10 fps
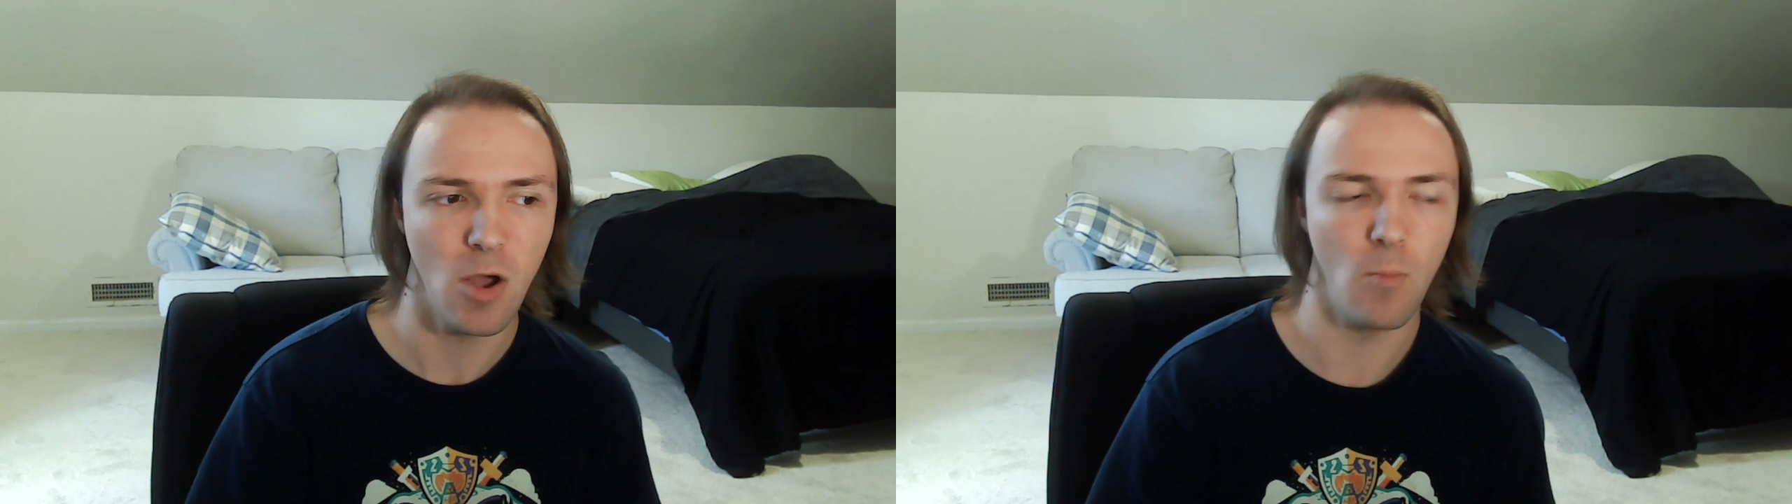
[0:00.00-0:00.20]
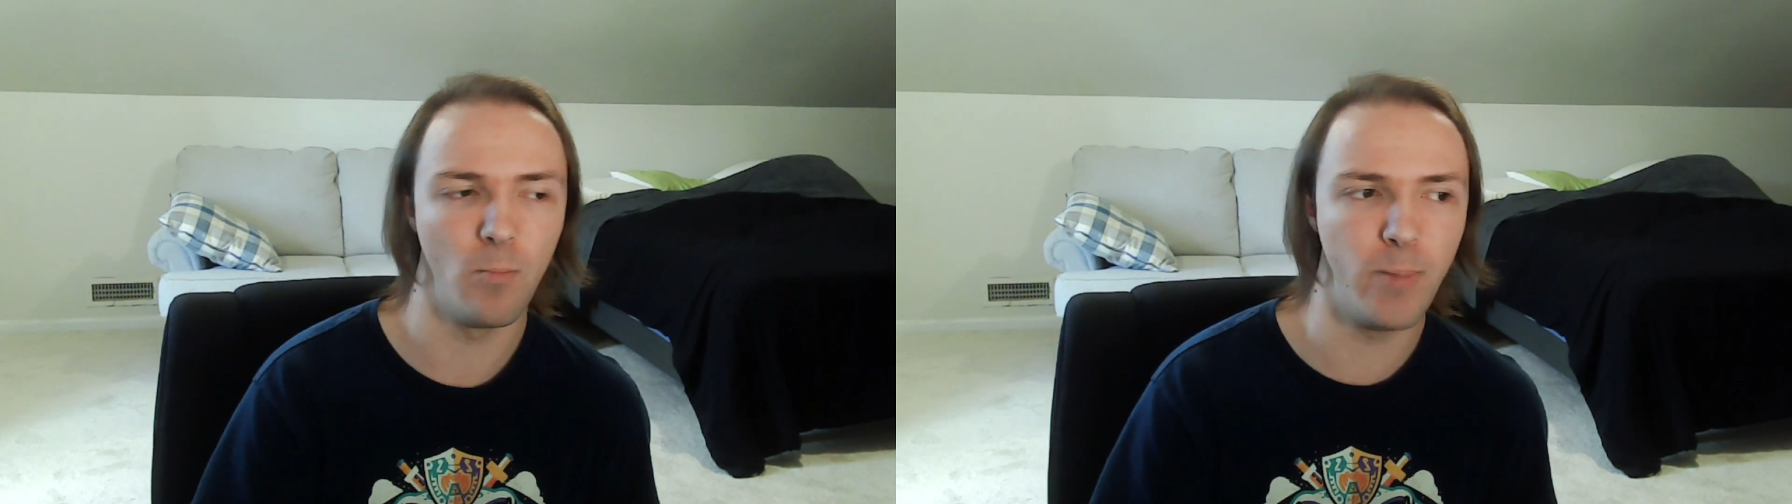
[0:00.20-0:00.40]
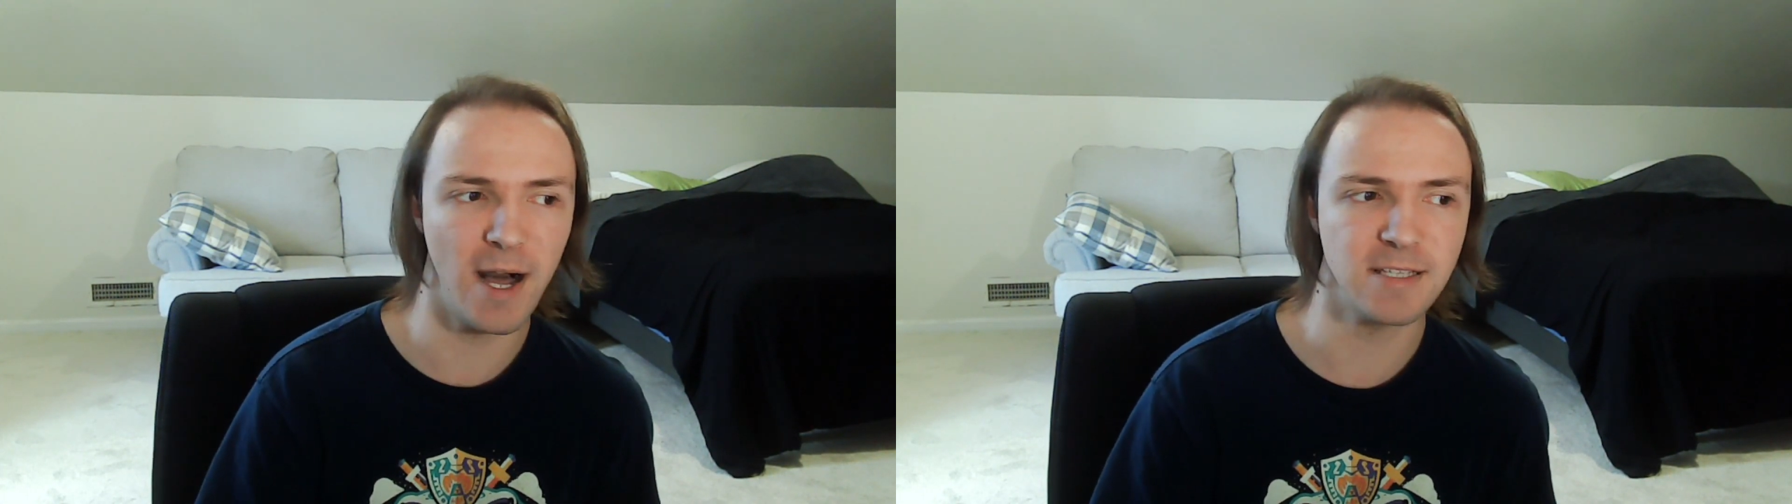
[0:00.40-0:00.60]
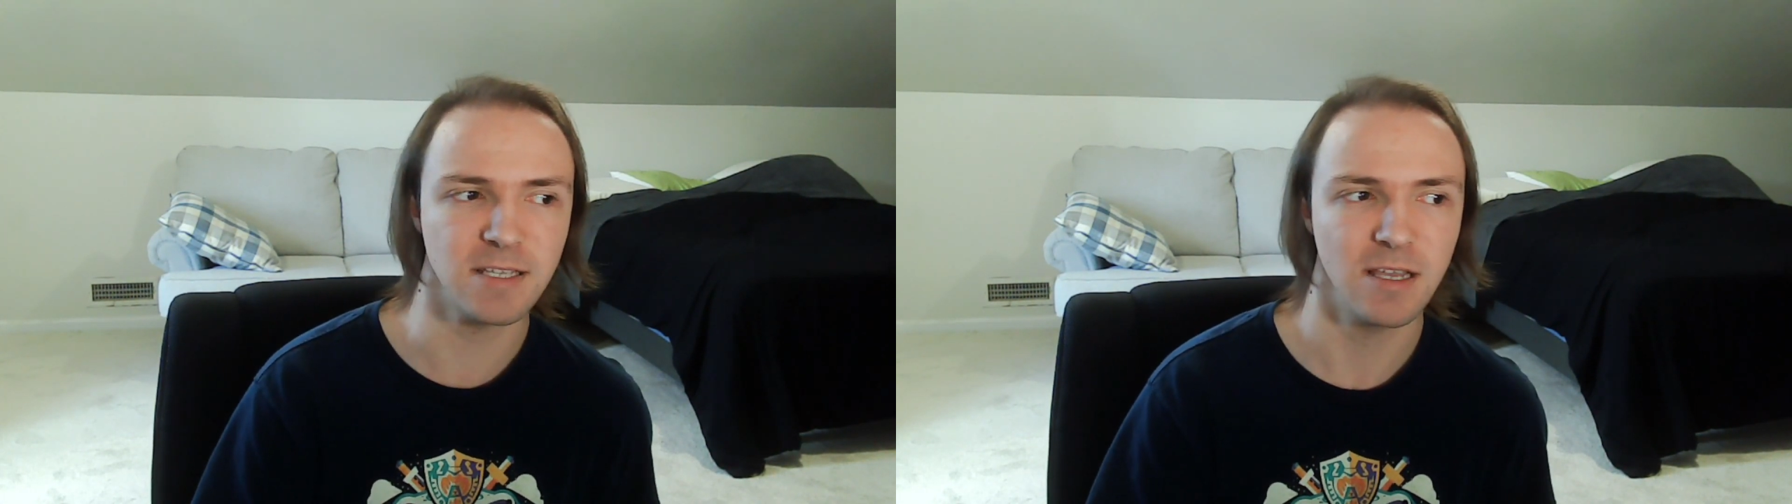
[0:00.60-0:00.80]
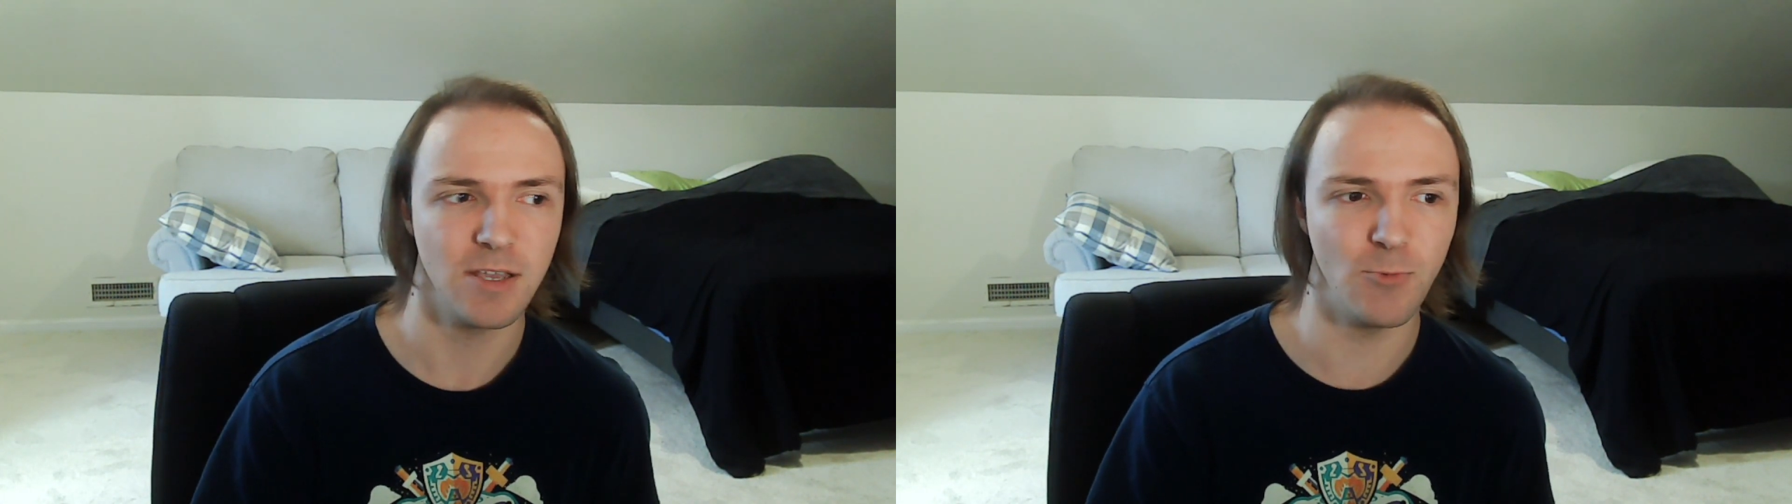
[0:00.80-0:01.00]
but
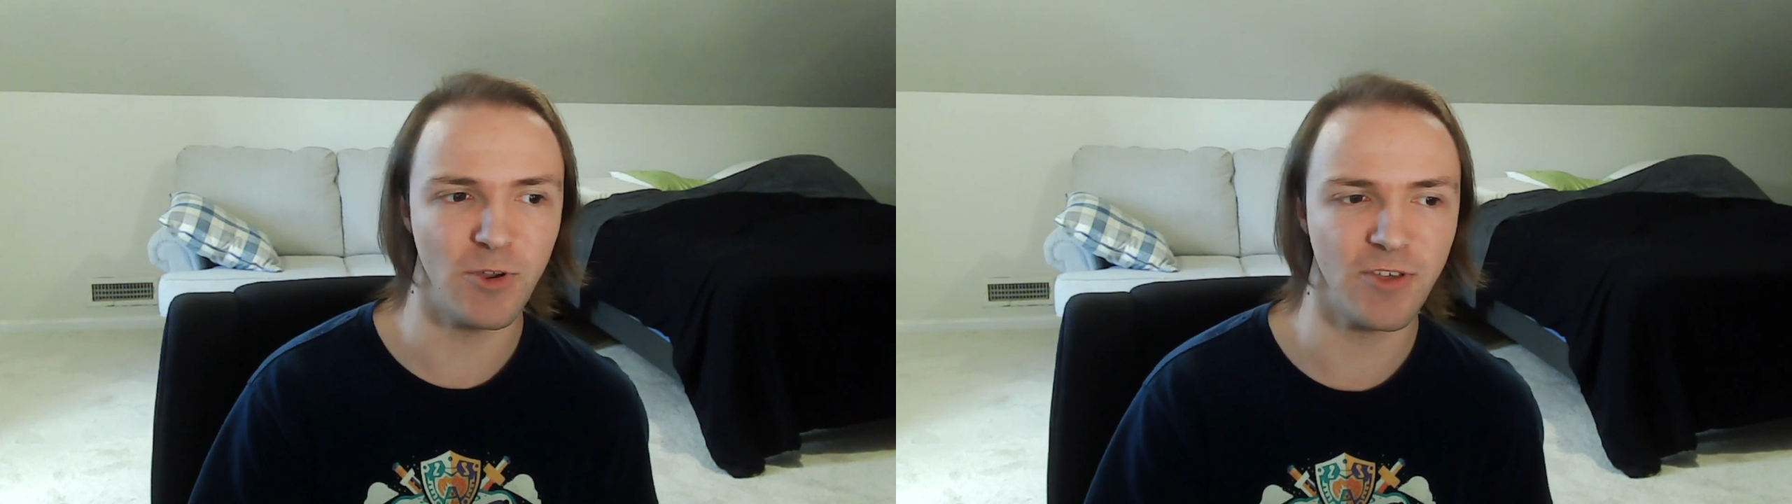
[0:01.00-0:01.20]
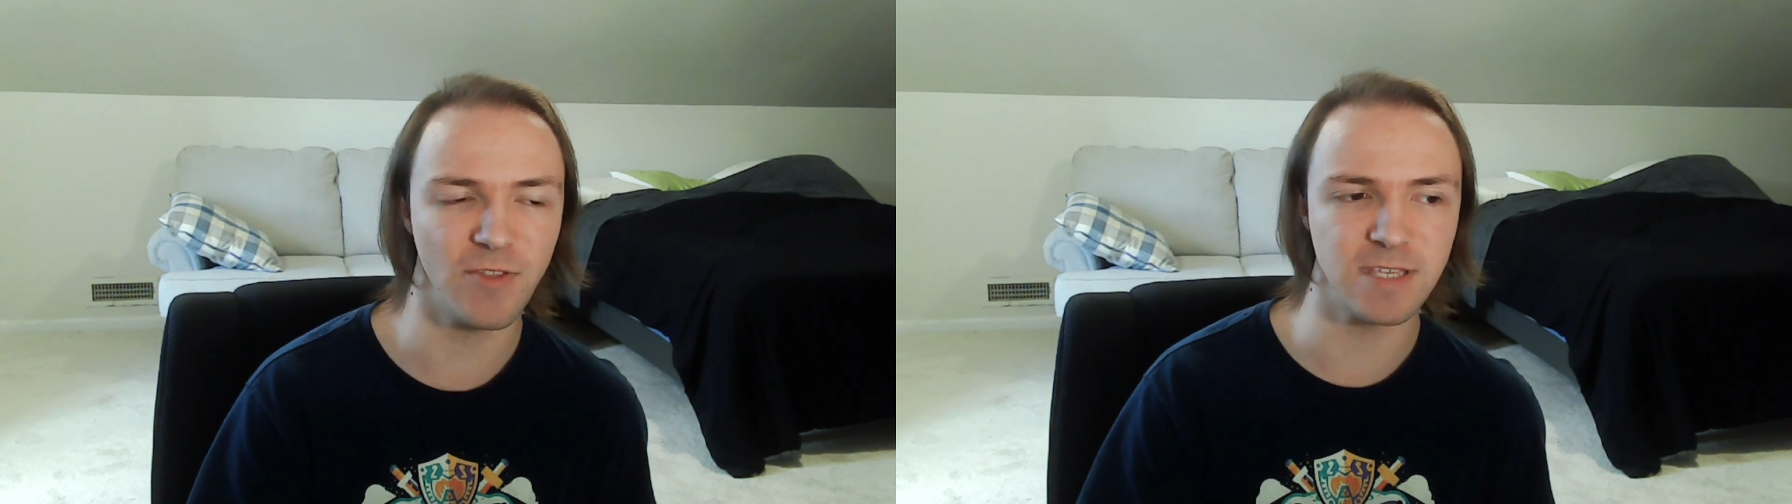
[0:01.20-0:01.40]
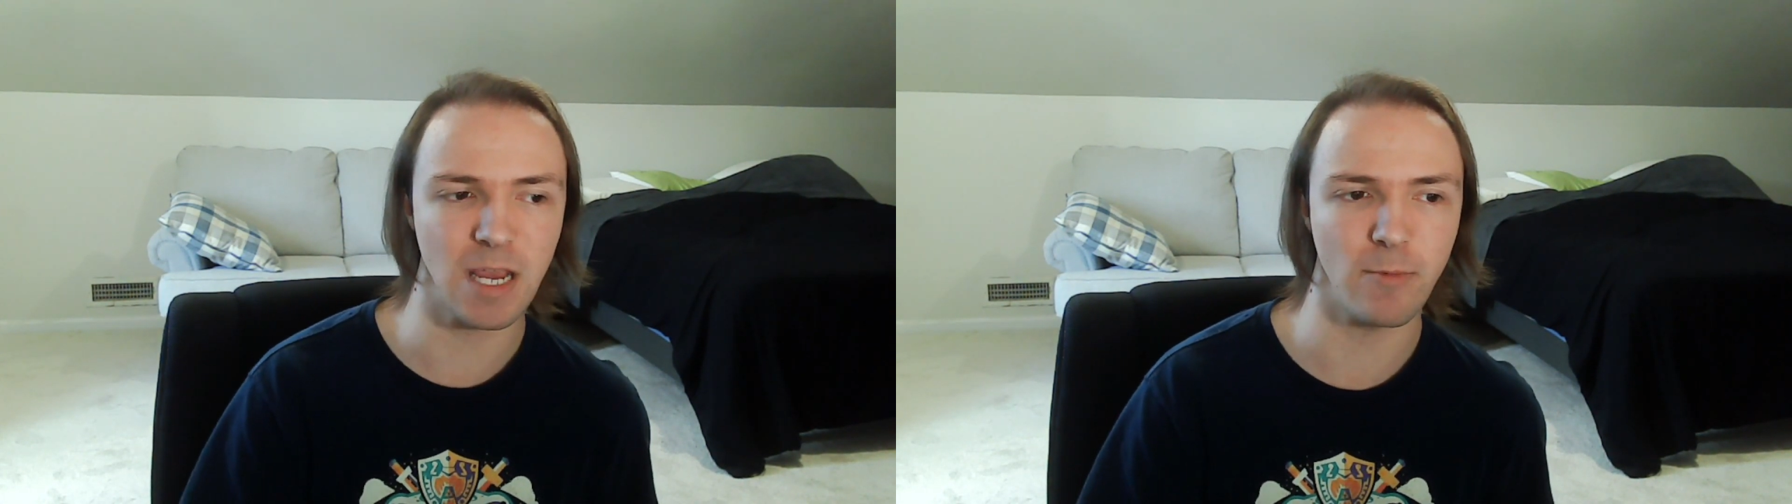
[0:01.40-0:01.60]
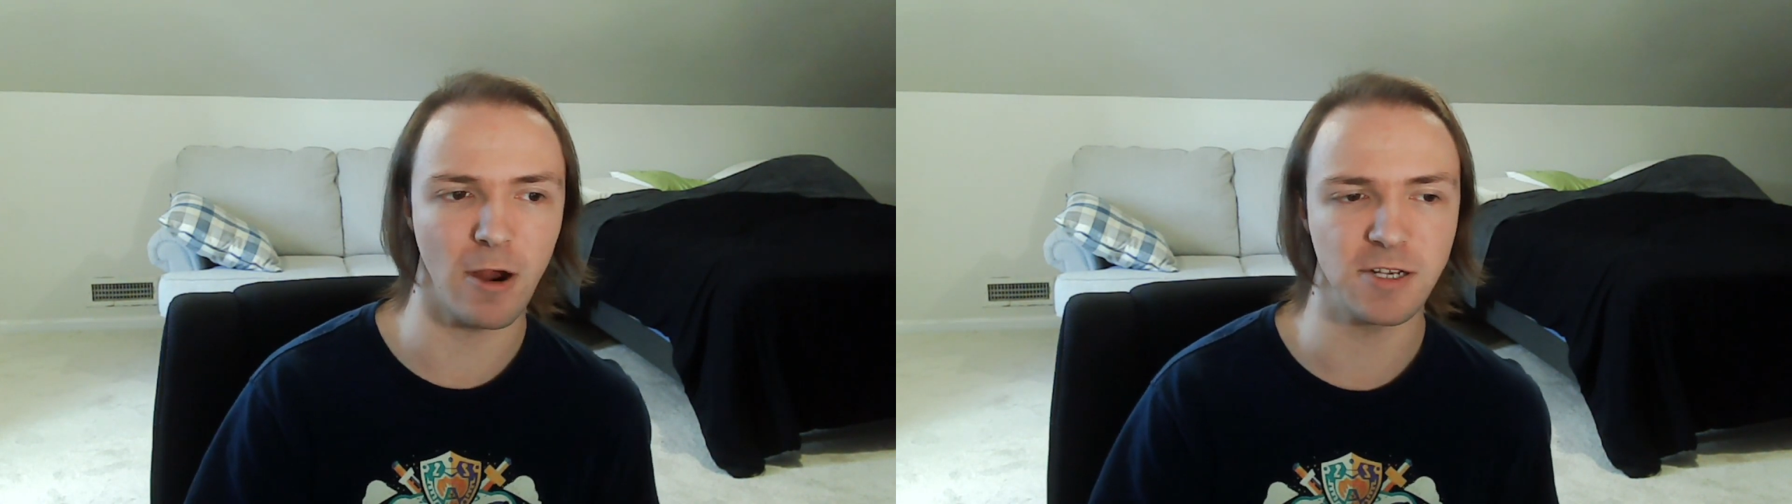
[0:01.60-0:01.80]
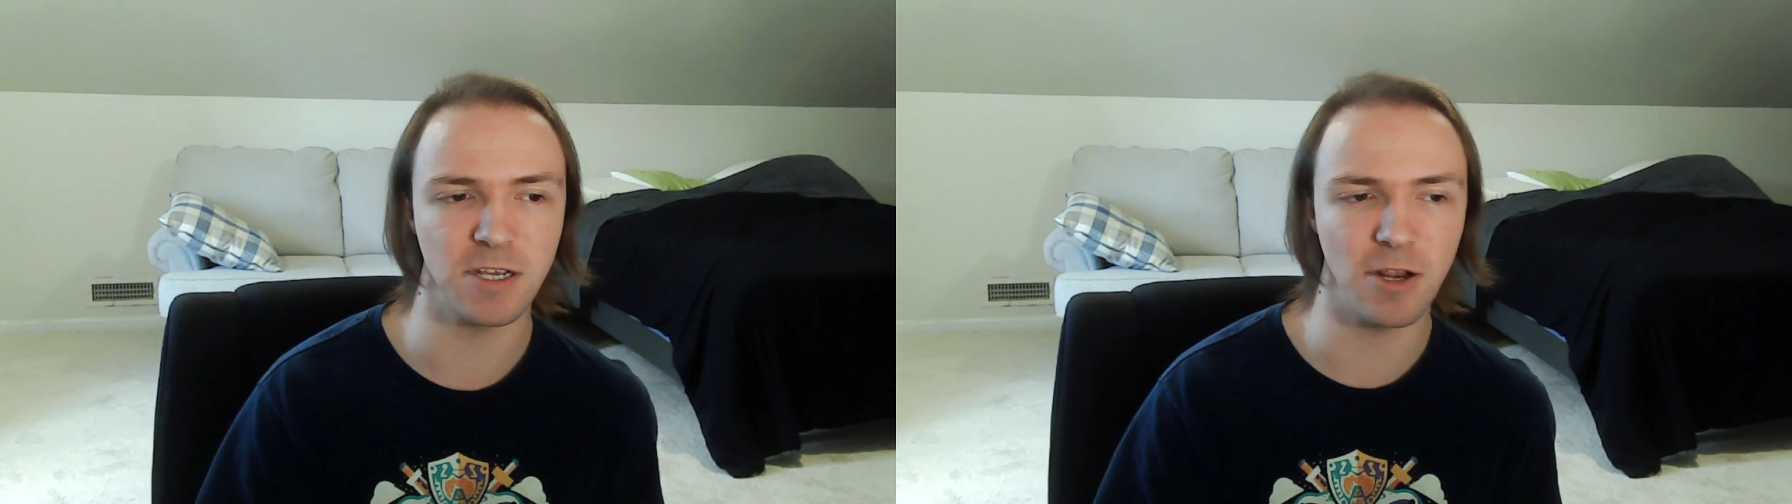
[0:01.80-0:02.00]
within the same rarity,